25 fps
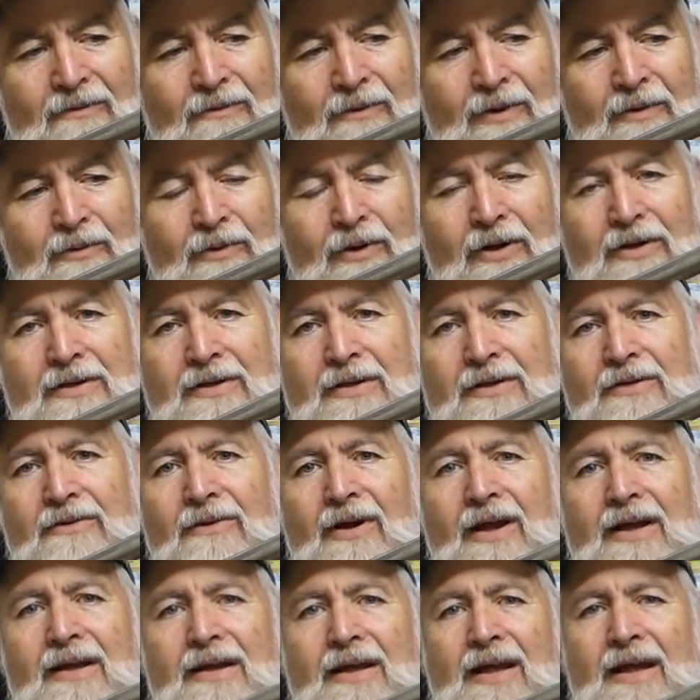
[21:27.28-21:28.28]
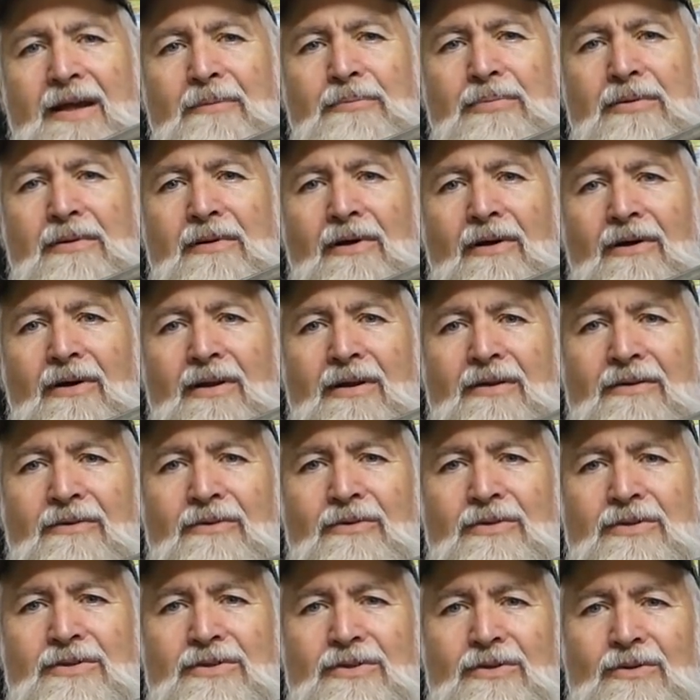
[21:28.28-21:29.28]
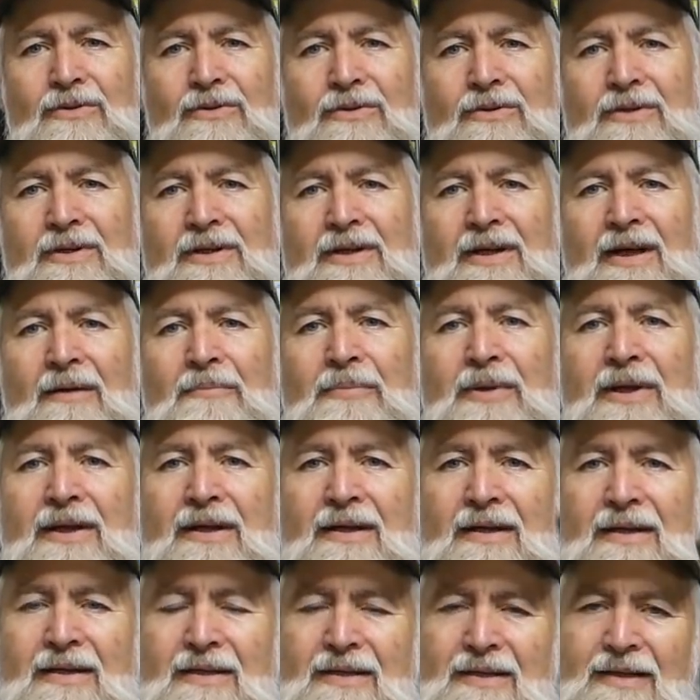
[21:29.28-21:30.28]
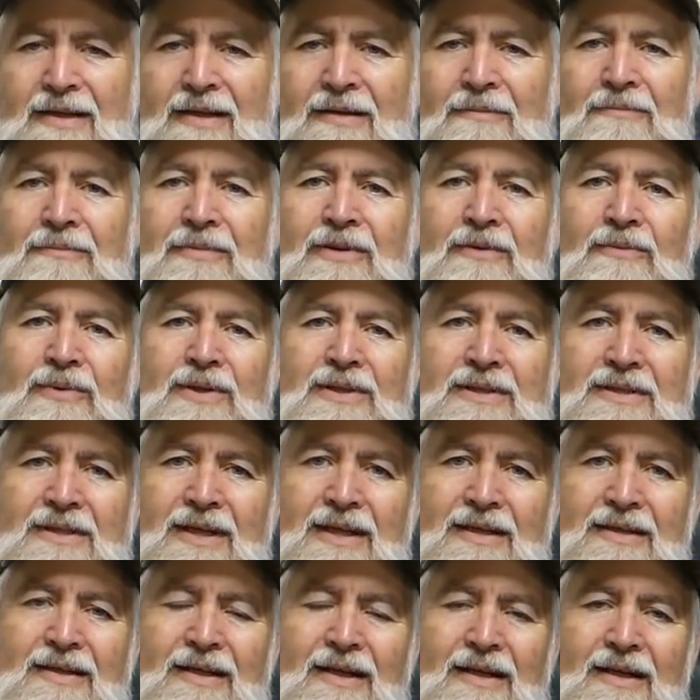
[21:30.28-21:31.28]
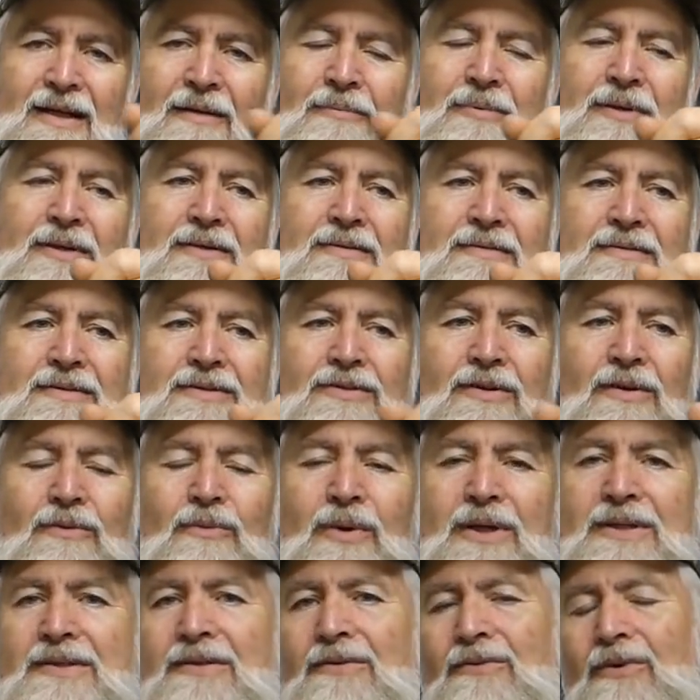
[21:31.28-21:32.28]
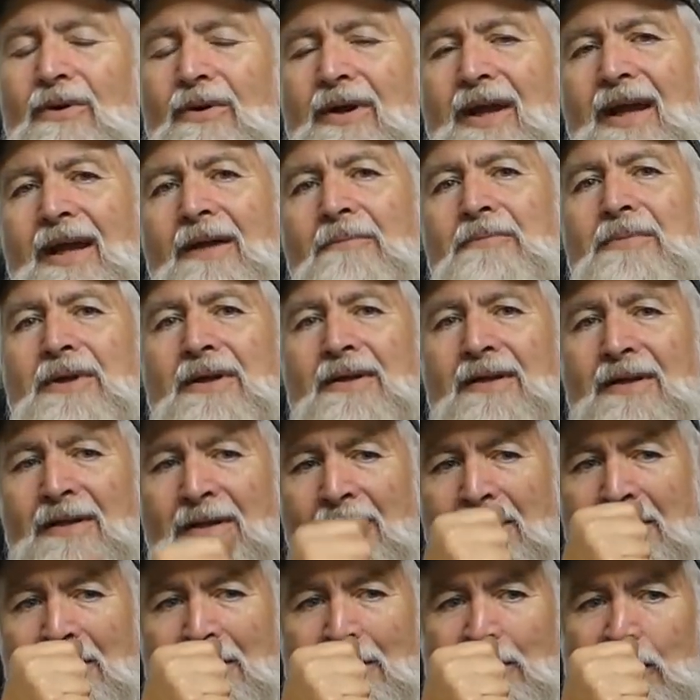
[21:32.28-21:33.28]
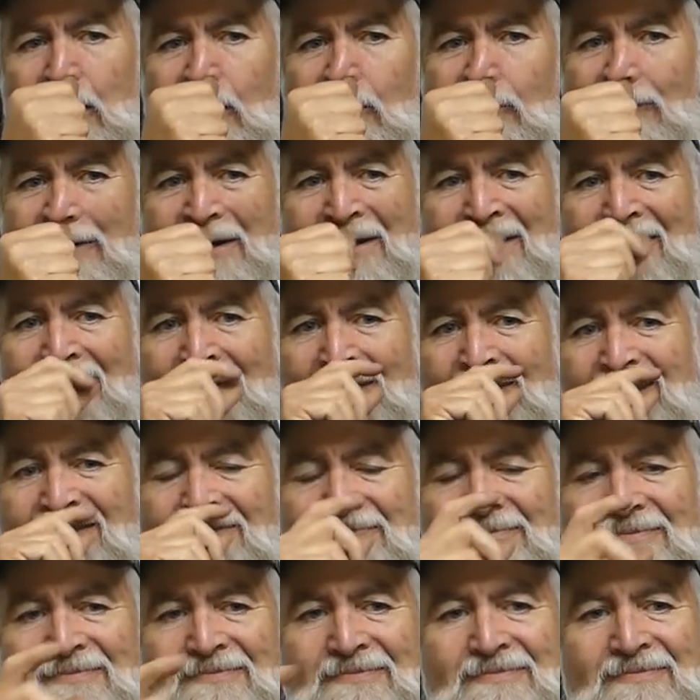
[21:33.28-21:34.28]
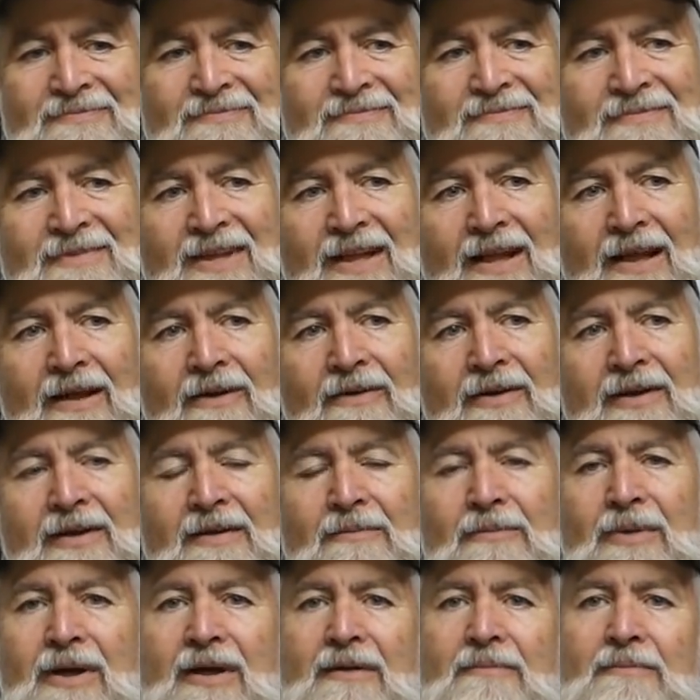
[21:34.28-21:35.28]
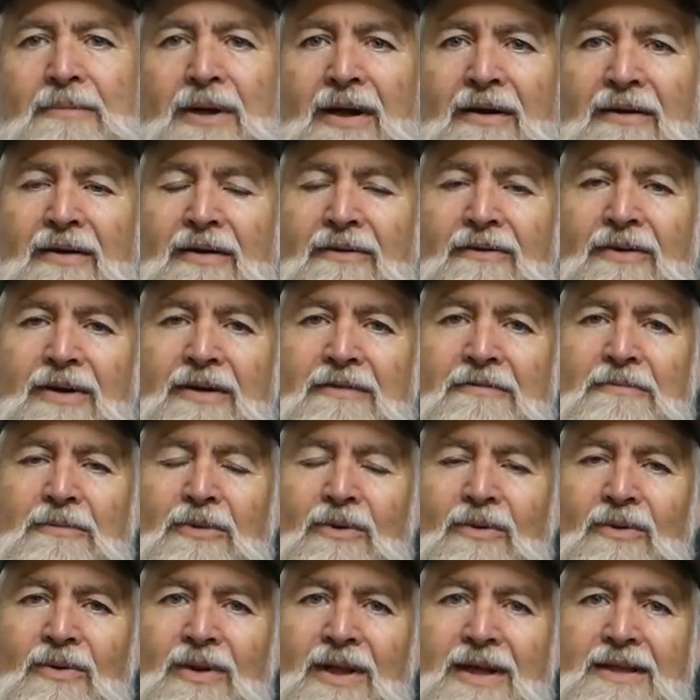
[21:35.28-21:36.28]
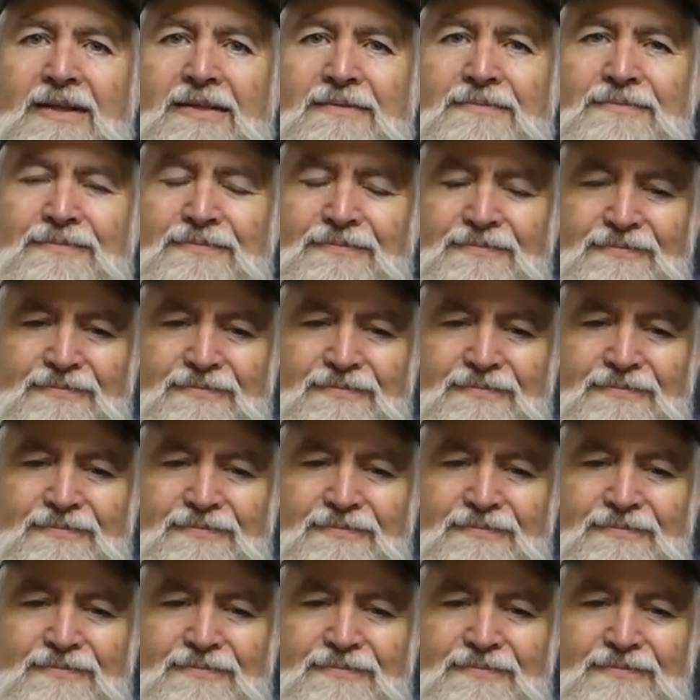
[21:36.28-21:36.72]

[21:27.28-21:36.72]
we worked at Great Keppel Island Resort up in the Whitsunday, up in sort of west of Rockhampton, the lower end of the Barrier Reef, more or less.